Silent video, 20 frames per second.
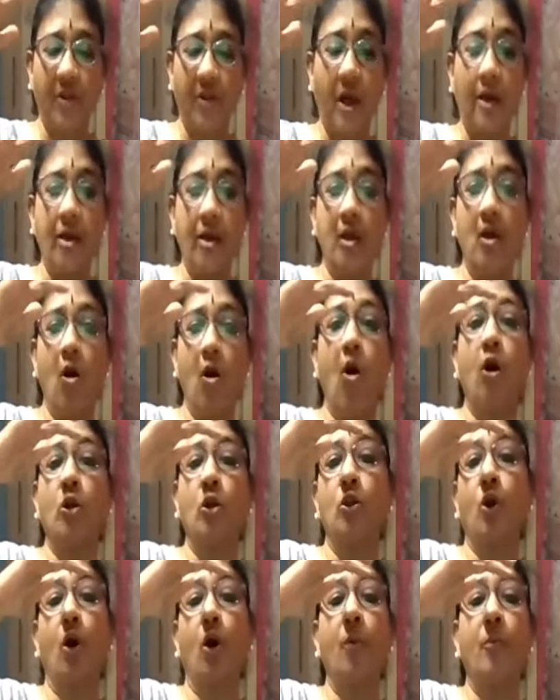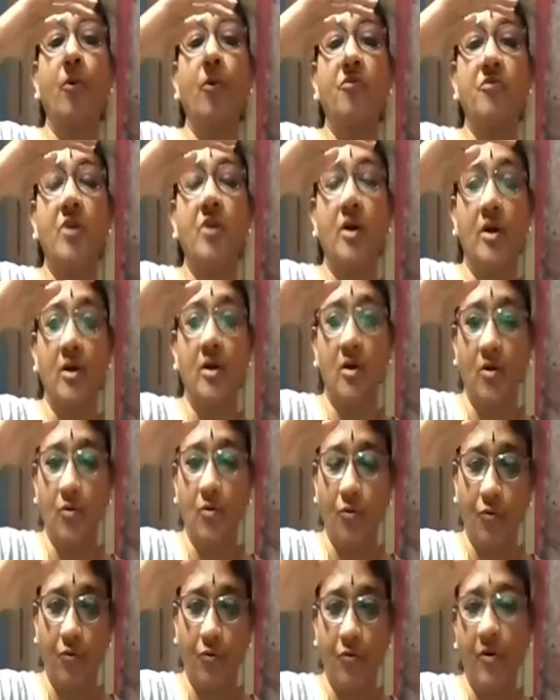fly on top of the
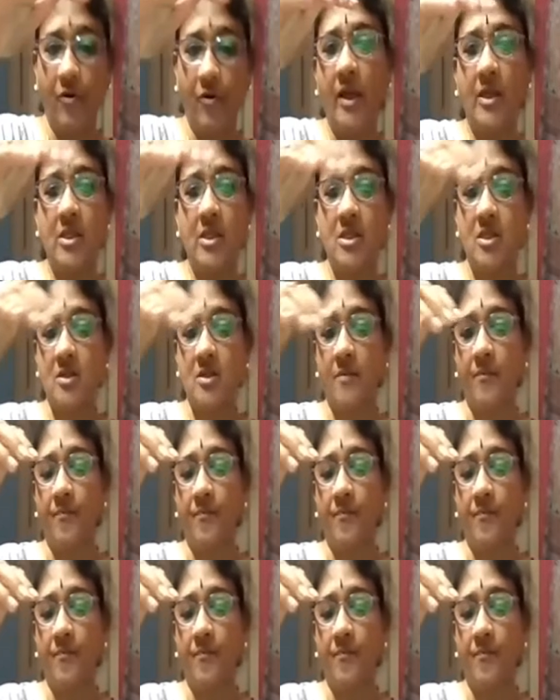field